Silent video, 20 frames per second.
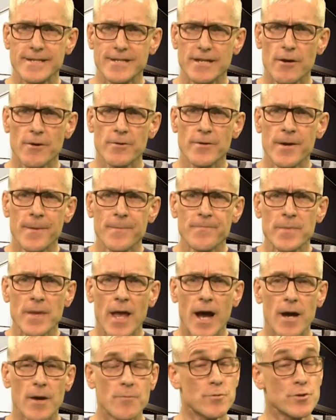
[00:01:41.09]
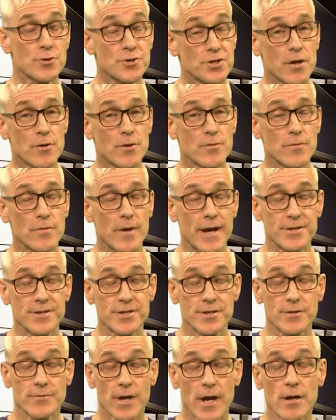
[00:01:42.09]
So we're also,
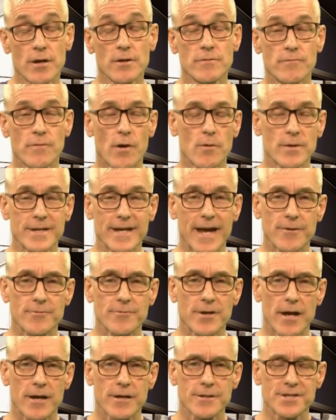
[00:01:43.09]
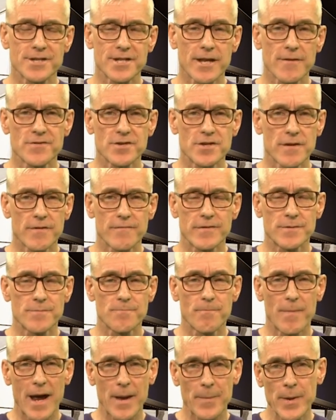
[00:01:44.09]
as you know, rolling out our
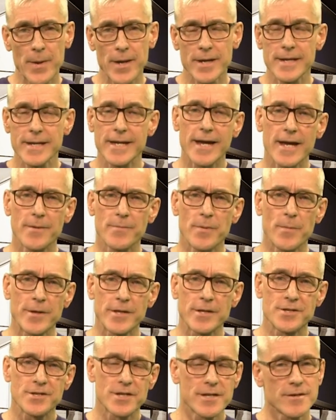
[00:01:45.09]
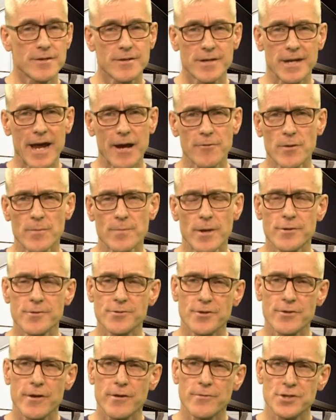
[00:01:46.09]
self-service mapping capability. You can now
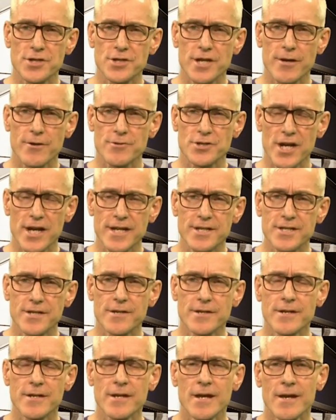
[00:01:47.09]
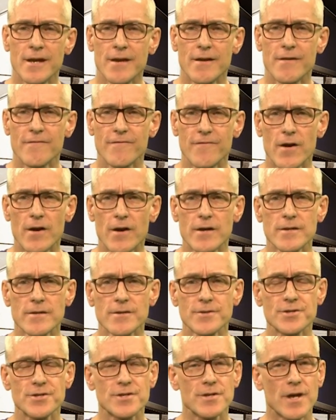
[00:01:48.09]
upload your own GeoJSON
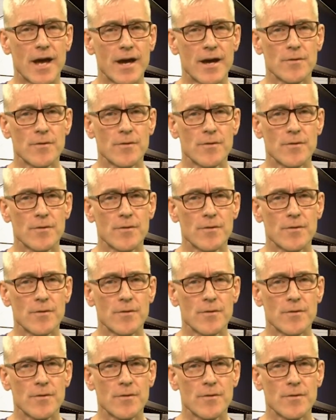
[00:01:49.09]
files.